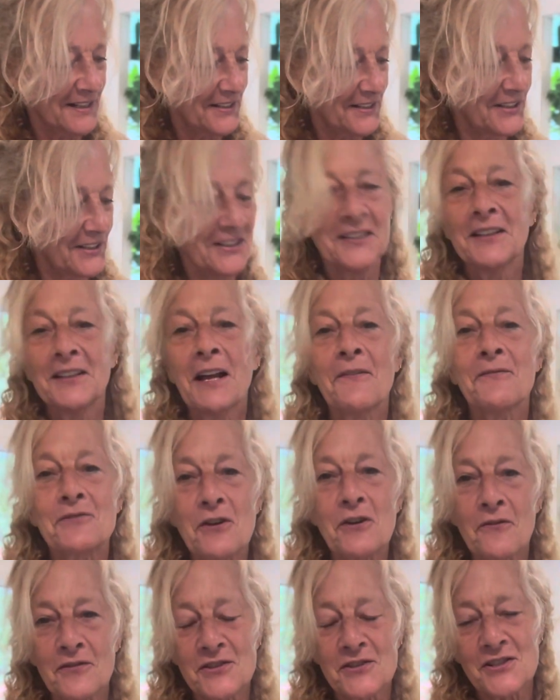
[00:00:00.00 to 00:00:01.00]

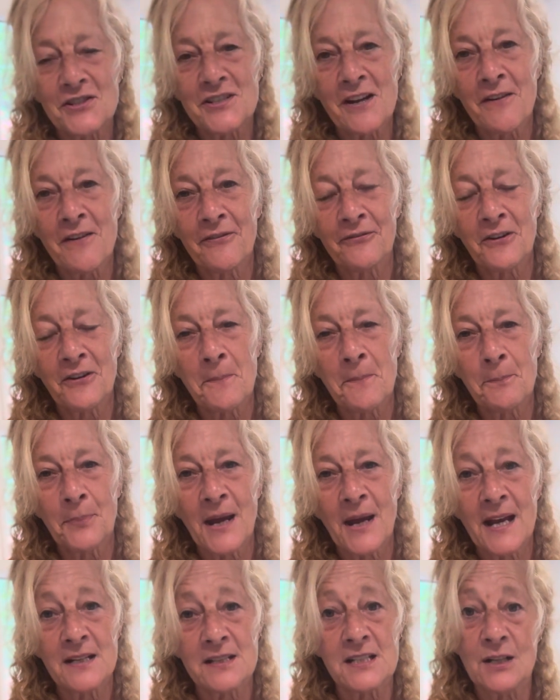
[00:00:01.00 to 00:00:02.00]
leftover stuff from
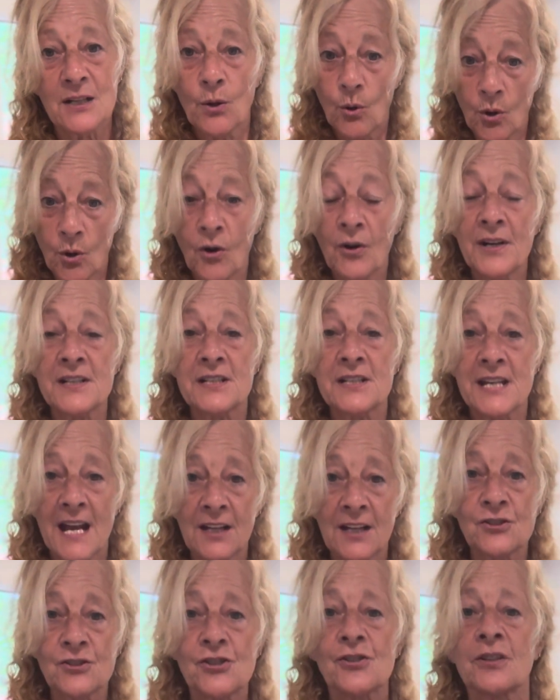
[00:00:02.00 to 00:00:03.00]
painting, or
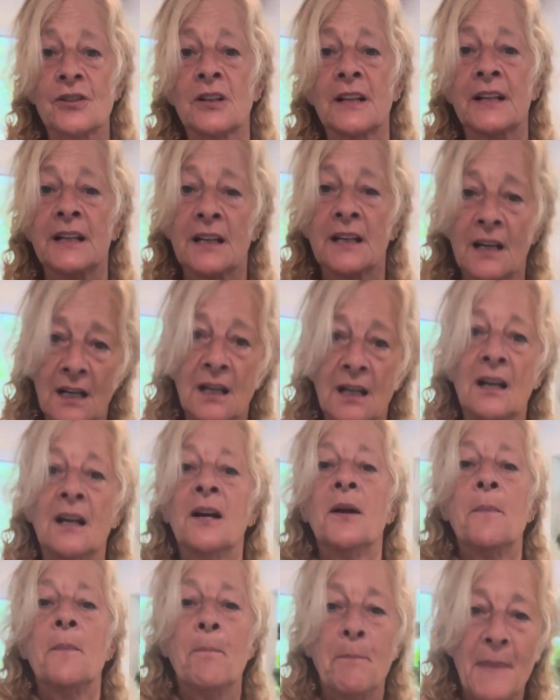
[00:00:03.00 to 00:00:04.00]
intentionally
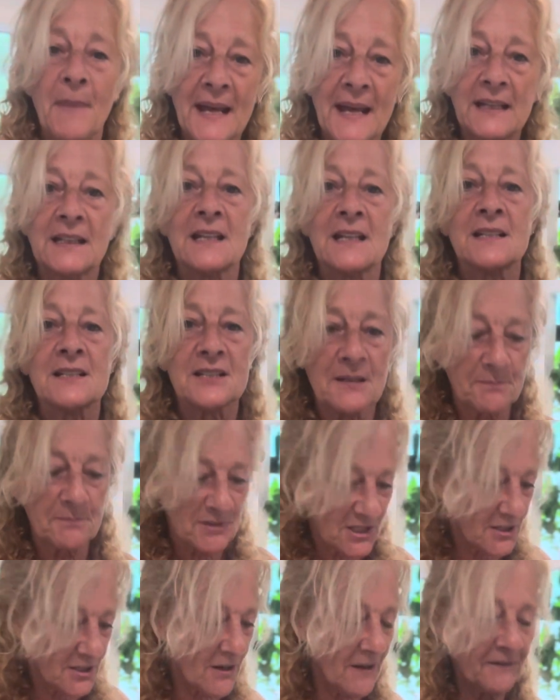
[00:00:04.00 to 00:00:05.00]
making some
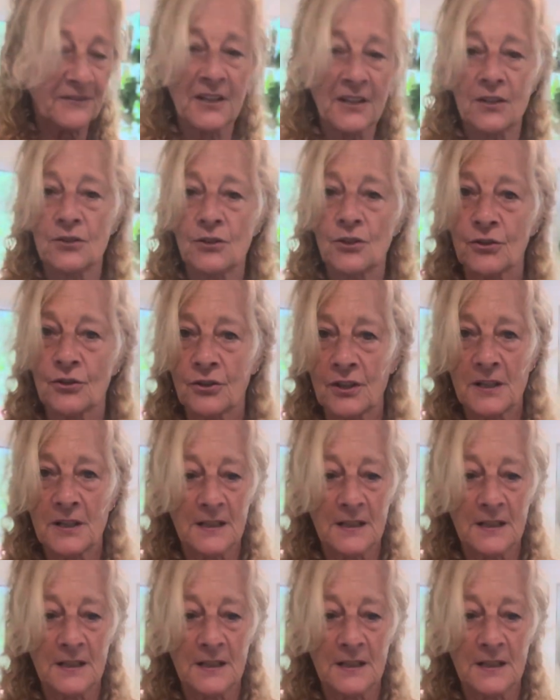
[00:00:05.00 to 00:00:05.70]
stuff that you're gonna